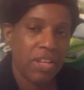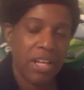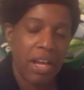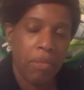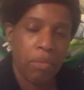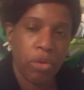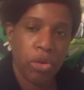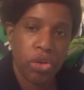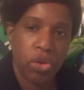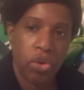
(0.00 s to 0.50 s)
I'm
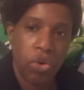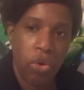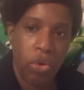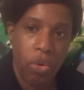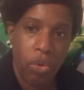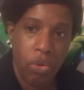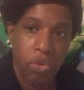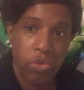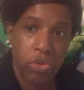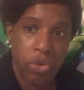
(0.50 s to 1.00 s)
going to go
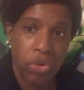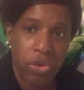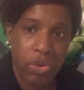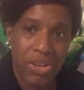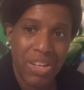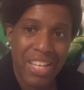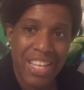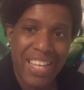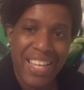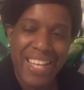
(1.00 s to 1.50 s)
over
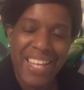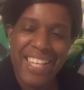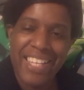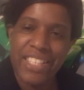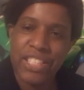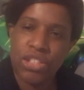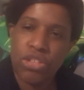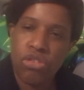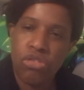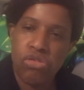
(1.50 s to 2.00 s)

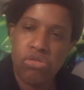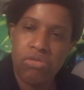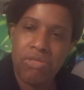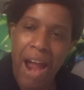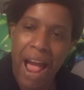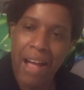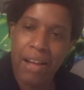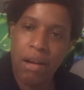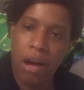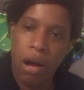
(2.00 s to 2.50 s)
is
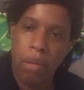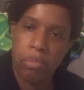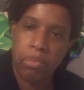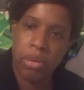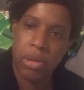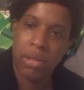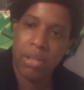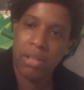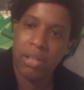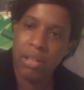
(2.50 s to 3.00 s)
rack up.
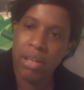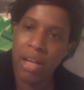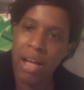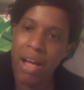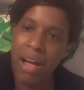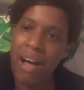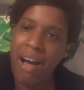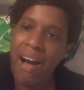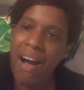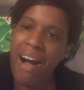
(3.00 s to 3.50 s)

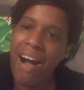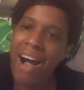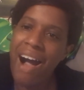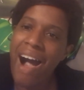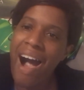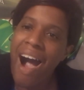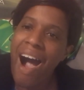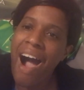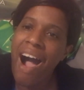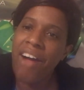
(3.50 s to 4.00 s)

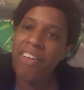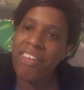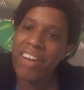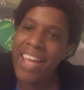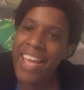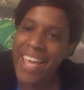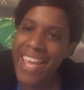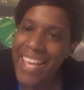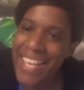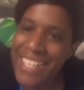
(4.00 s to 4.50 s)

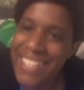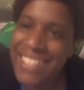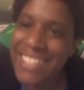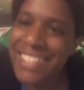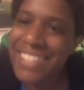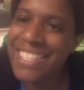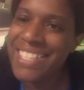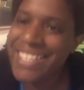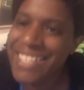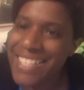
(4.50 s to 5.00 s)

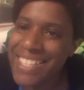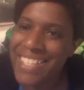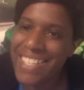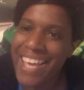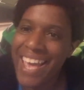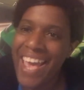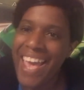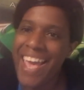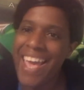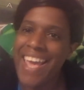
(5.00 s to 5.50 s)

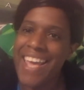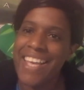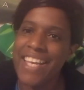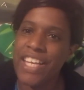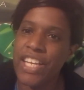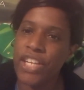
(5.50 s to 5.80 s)
RACKUP.